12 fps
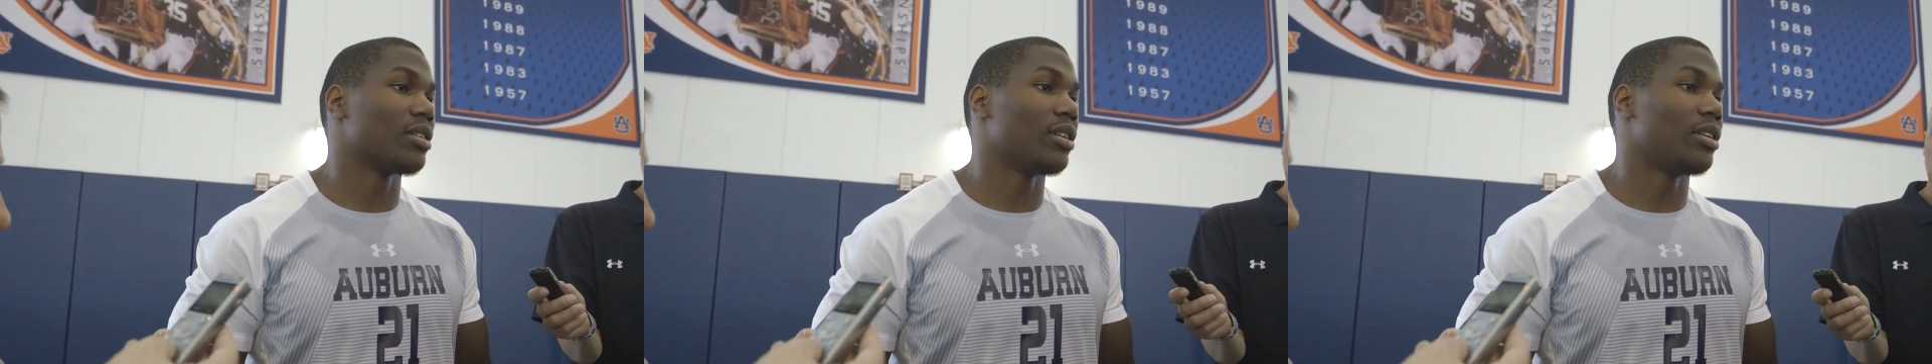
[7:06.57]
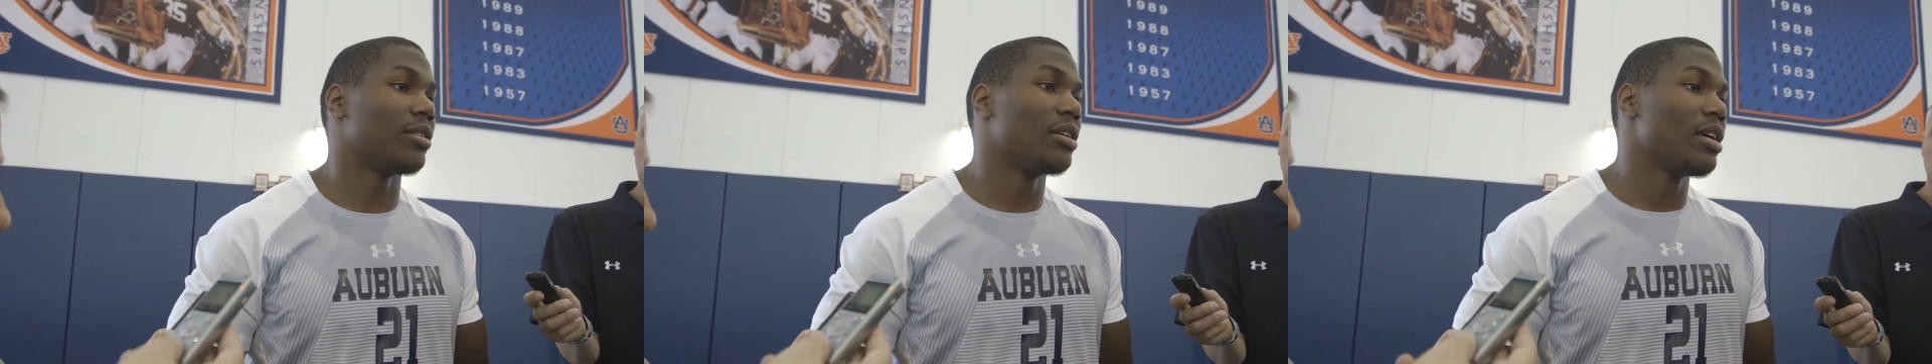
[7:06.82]

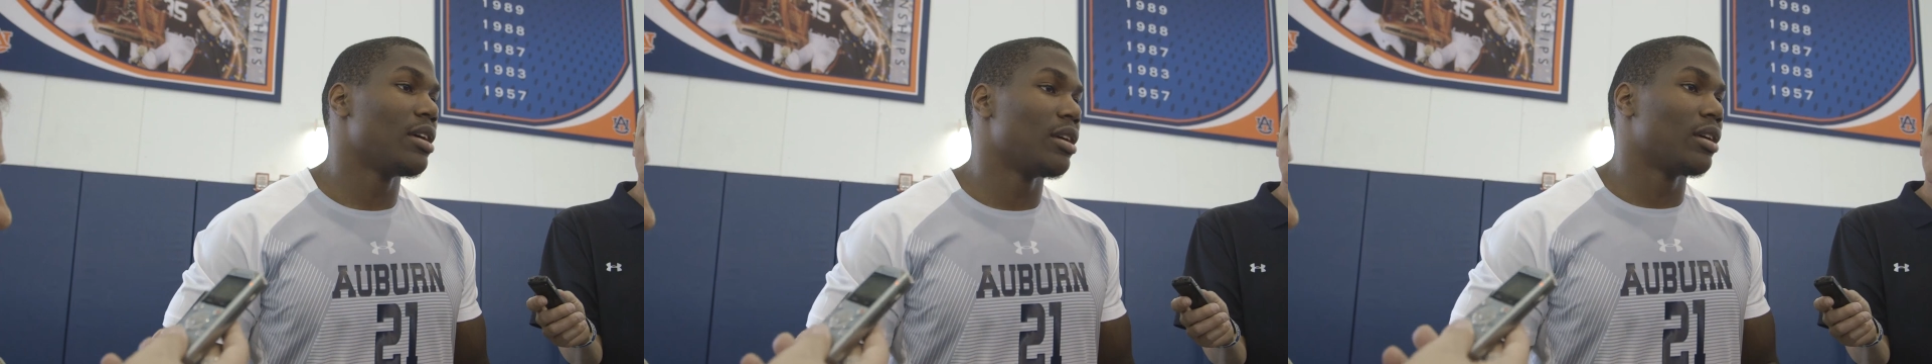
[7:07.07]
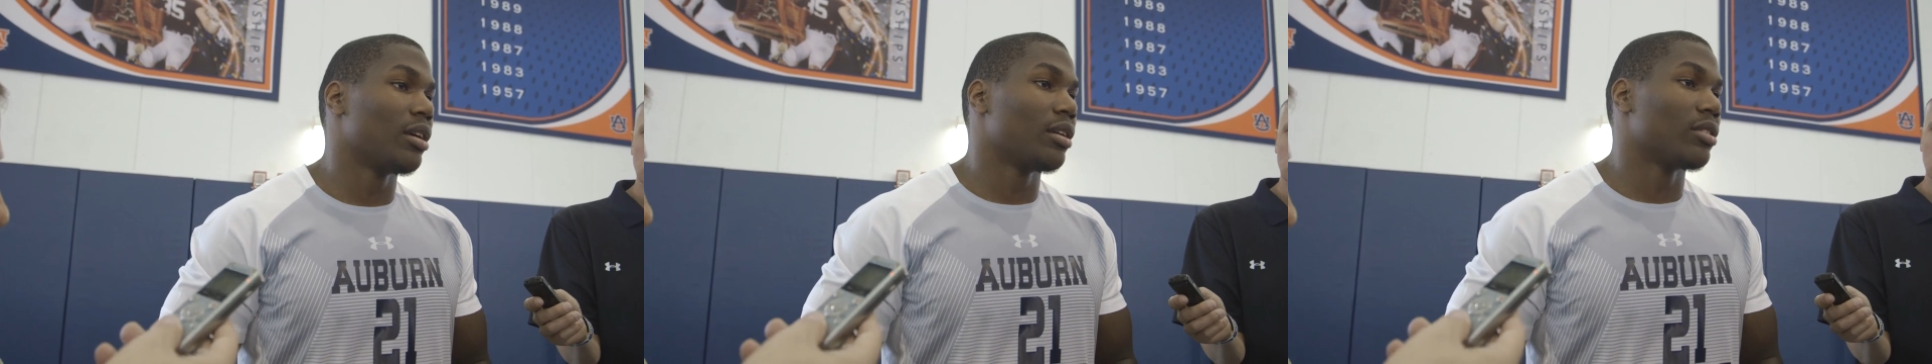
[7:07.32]

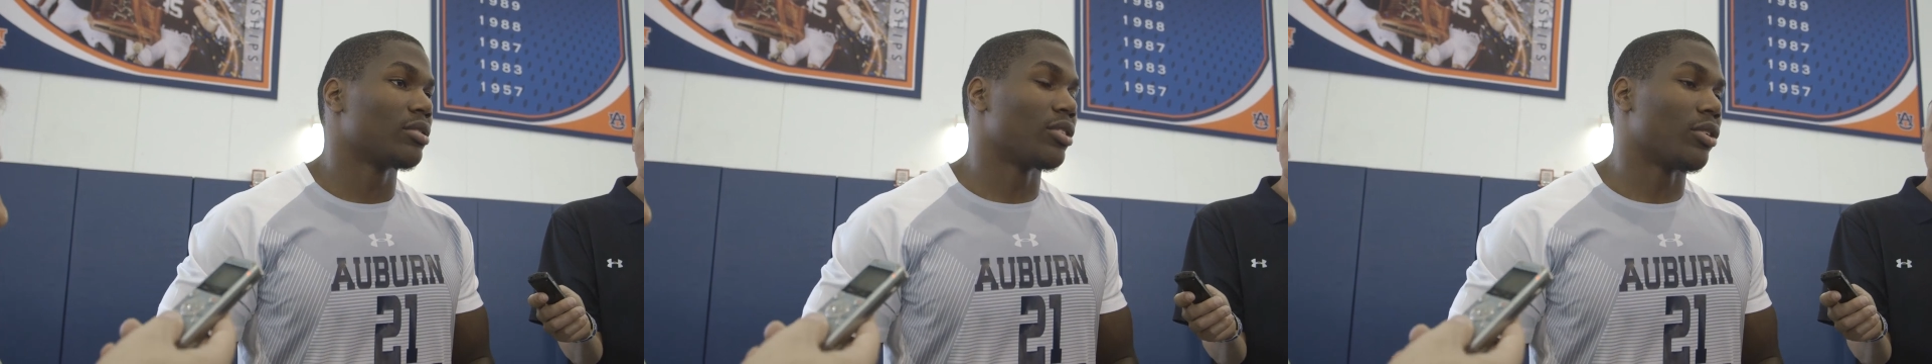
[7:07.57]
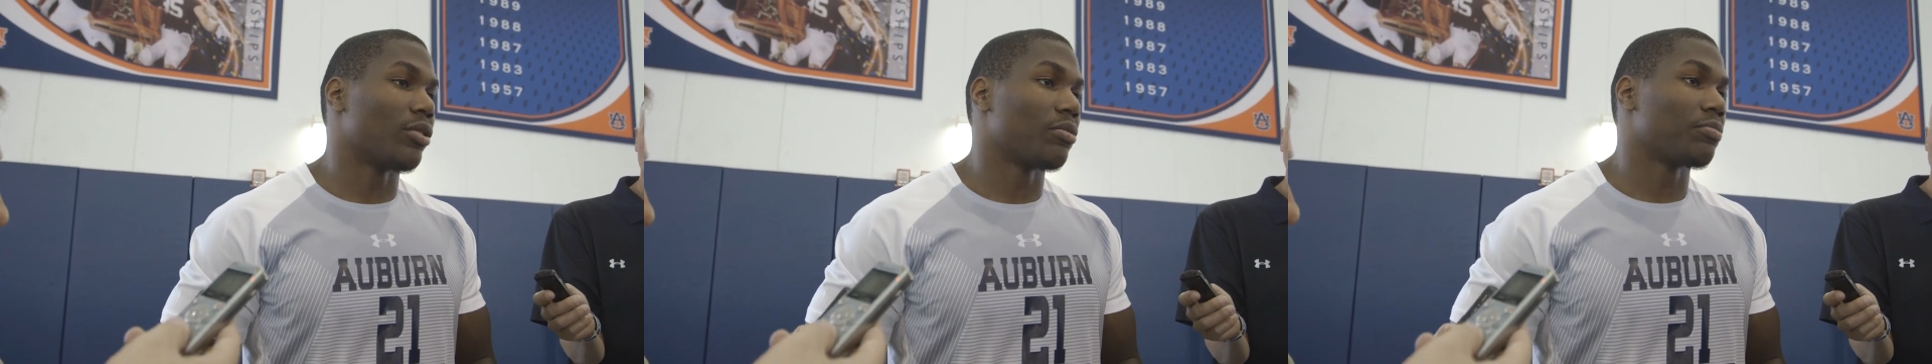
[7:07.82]
Um,
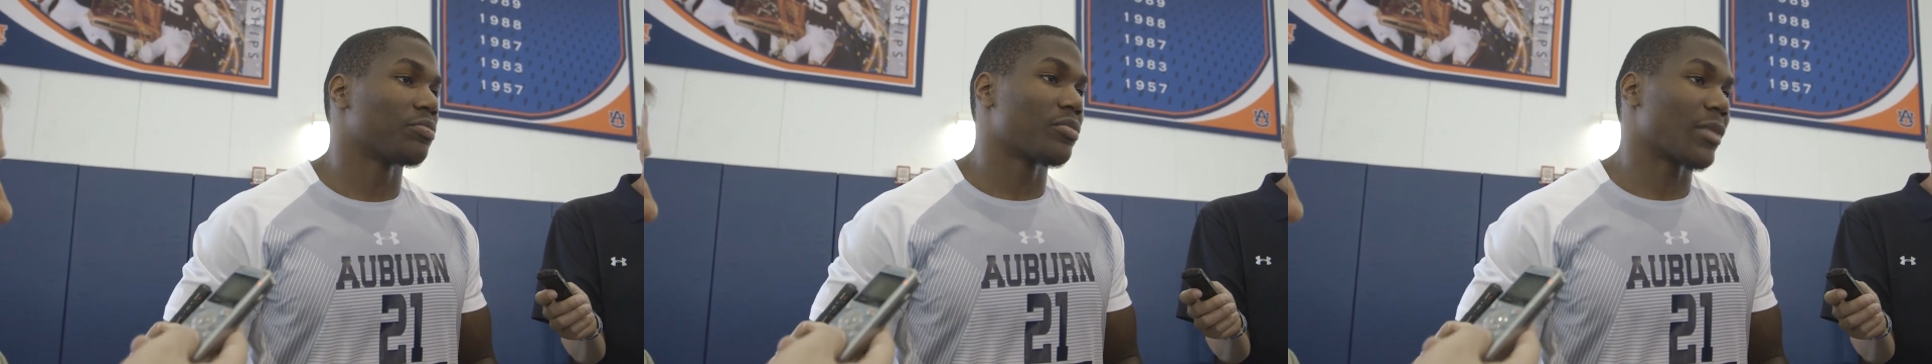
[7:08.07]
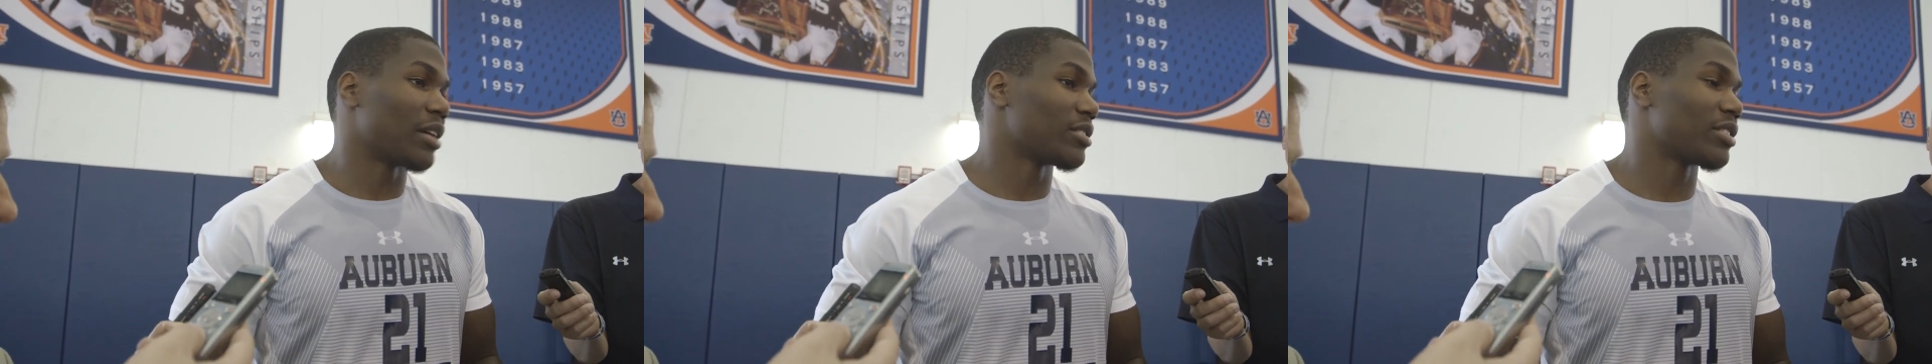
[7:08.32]
so
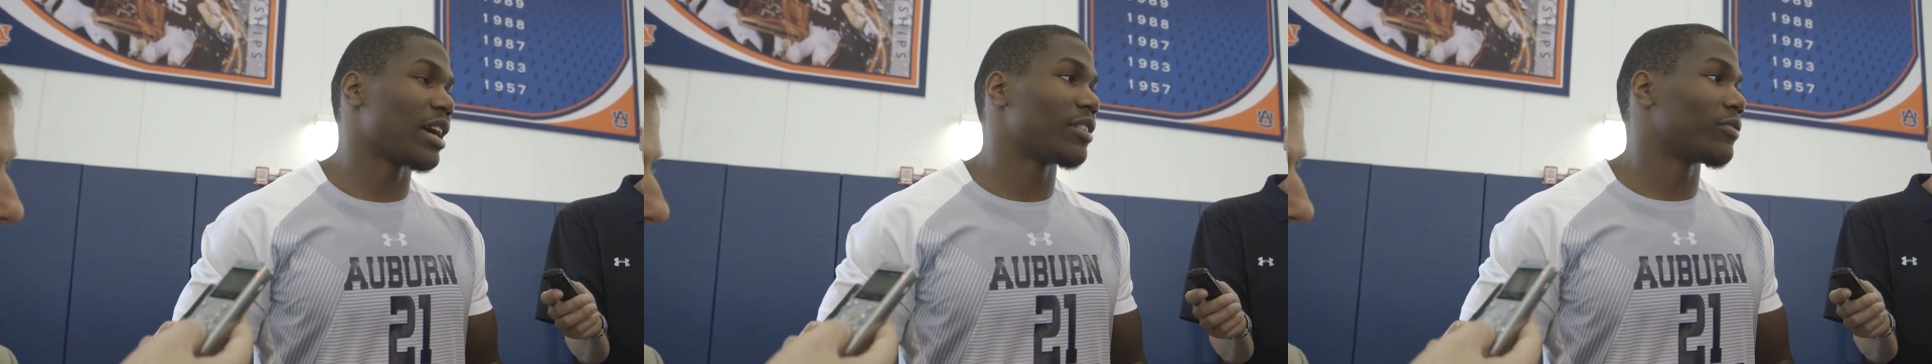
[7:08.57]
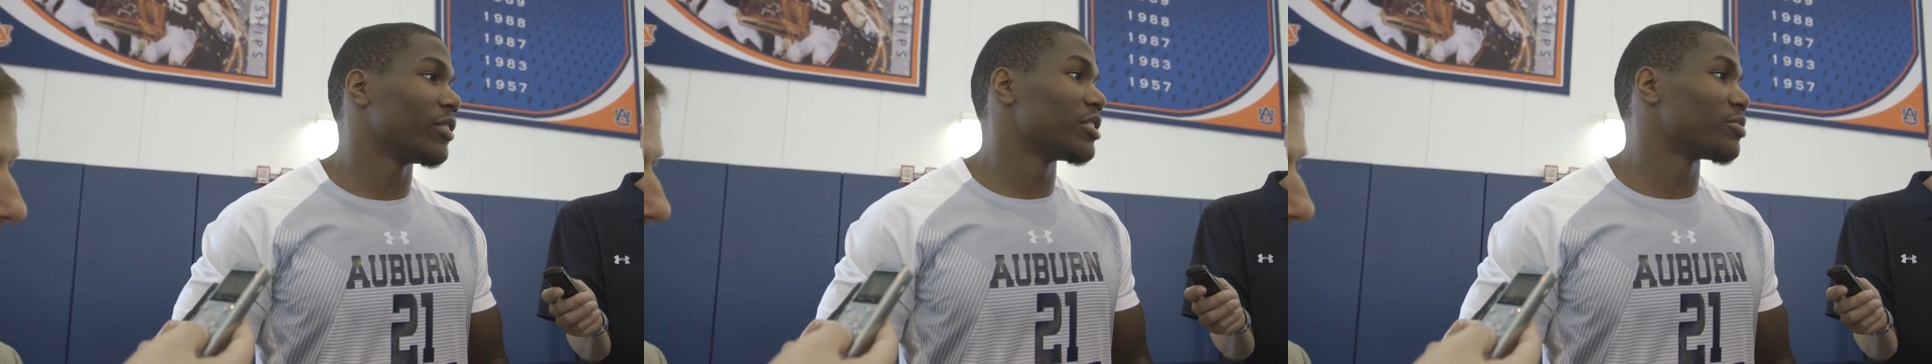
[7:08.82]
I just had
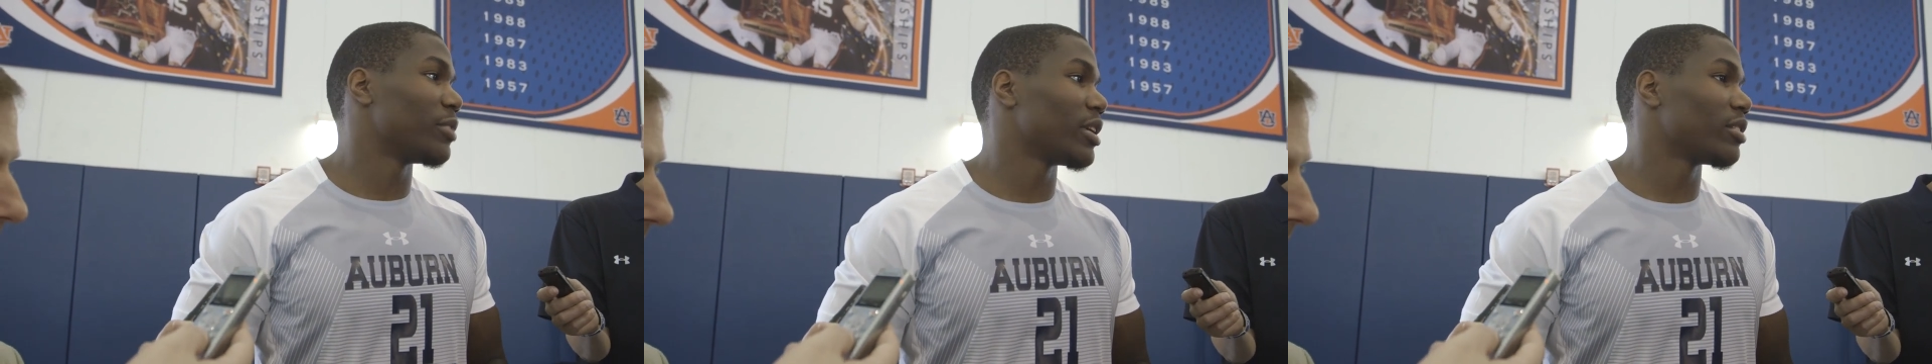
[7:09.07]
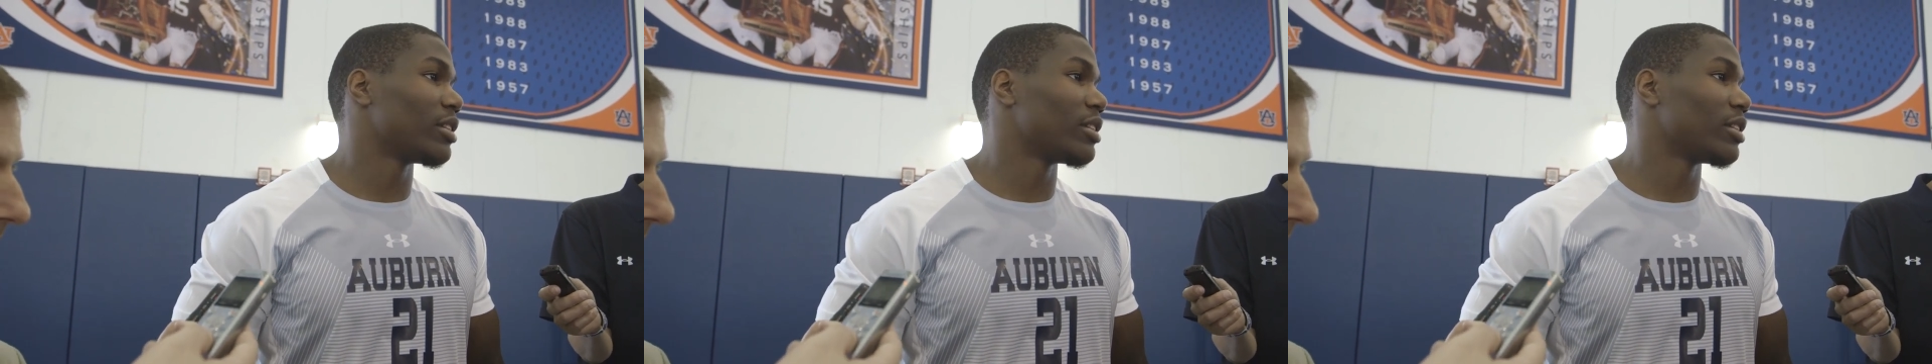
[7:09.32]
to finish better,